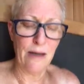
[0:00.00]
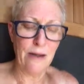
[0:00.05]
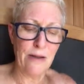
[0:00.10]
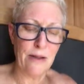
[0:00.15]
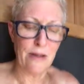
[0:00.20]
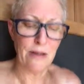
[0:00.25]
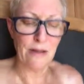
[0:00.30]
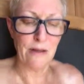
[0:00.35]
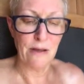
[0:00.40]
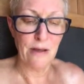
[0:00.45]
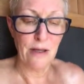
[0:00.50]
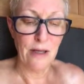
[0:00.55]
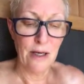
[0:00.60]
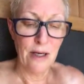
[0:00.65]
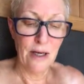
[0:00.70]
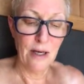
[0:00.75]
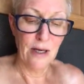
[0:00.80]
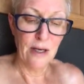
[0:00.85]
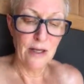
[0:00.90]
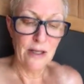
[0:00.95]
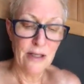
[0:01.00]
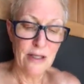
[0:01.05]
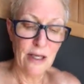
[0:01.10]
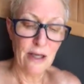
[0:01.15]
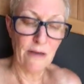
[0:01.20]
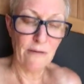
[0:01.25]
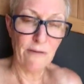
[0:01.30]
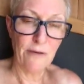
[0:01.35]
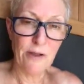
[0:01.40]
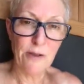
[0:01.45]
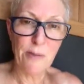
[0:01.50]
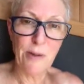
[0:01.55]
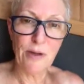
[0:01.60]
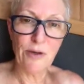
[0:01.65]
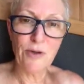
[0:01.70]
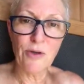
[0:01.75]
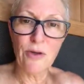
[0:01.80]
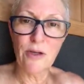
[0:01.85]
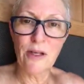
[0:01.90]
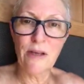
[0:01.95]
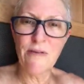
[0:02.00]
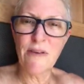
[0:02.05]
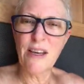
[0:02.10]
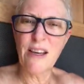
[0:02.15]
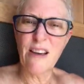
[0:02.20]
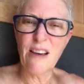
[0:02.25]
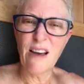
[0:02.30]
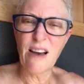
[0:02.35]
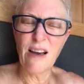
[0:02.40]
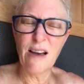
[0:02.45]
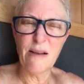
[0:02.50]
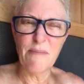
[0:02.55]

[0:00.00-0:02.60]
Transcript: at the Center for Spiritual Living.